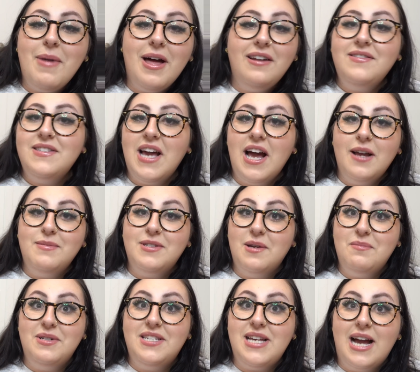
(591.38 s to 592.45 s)
amount of times
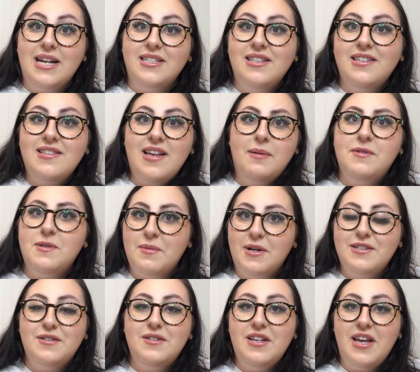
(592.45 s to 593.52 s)
I've been tagged in this, I'm
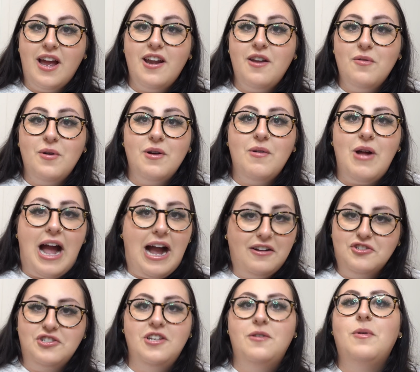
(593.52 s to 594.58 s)
surprised that anyone
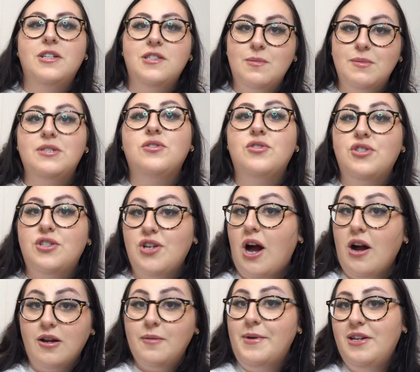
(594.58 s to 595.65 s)
actually wants me to
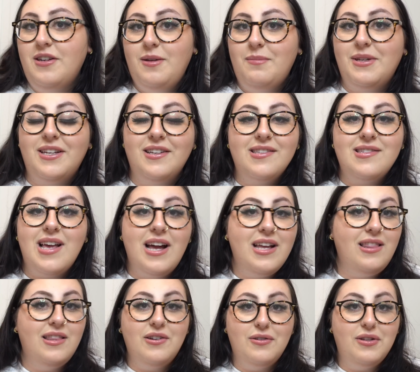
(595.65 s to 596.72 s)
talk about it because
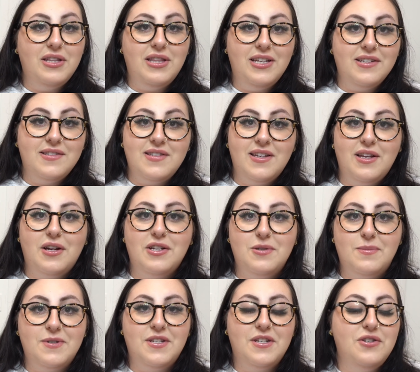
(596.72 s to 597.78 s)
I literally think it's like
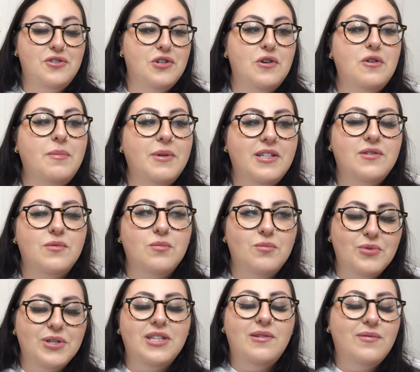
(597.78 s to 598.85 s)
100% a joke, but it's
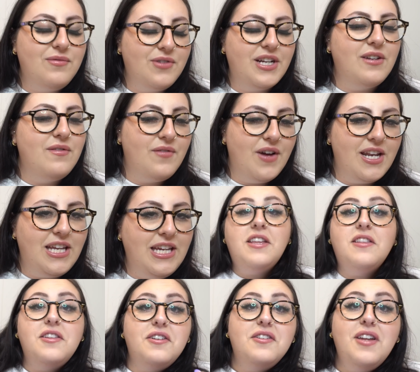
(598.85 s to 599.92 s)
really freaking funny.
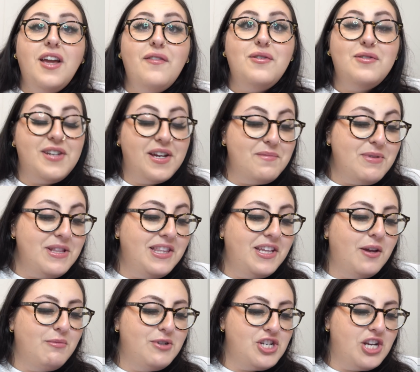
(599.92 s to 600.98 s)
Like, literally, if you type in
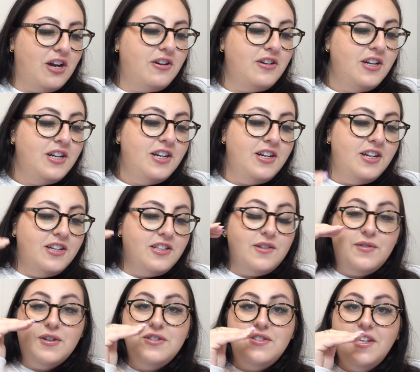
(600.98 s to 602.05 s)
Lea Michele,
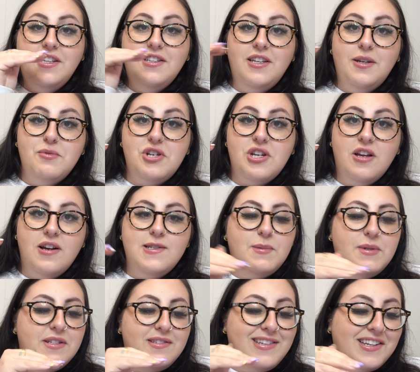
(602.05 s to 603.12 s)
the first thing, Lea Michele
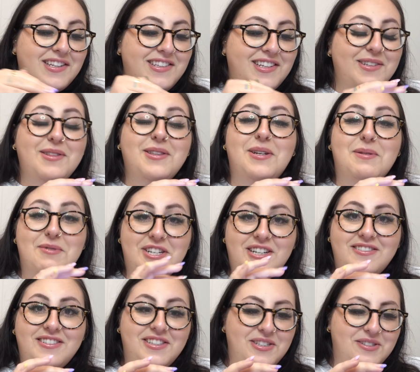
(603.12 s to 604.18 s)
husband, the second thing, Lea
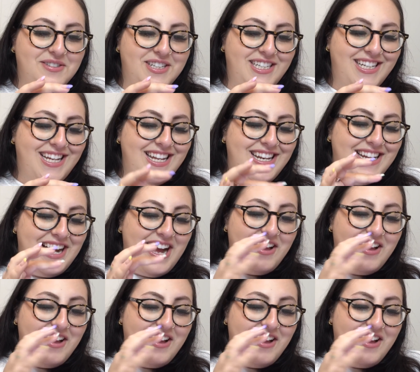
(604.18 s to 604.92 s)
Michele illiterate, and